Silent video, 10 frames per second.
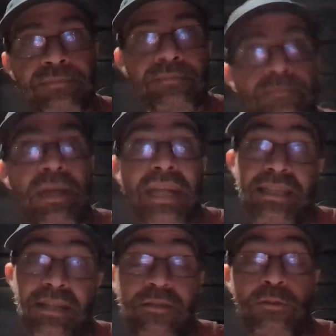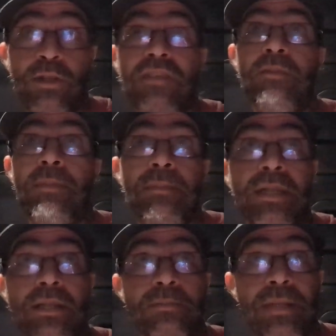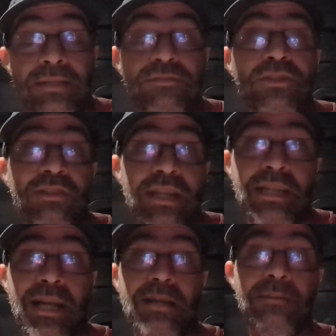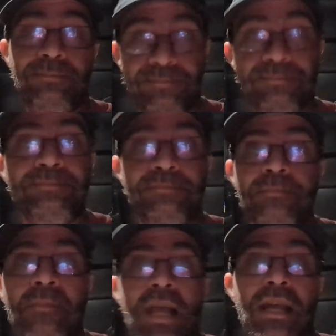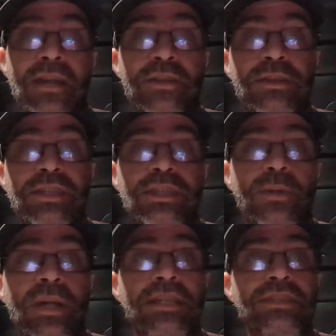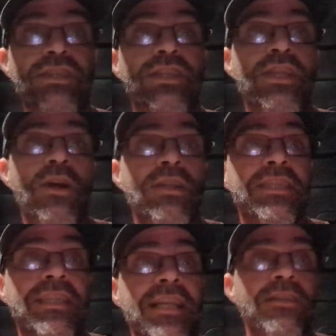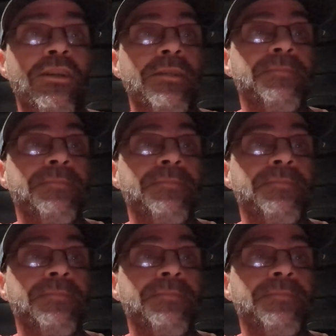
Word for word: my next TV will even be bigger. But for right now, I got a 32 inch. So let's take a look.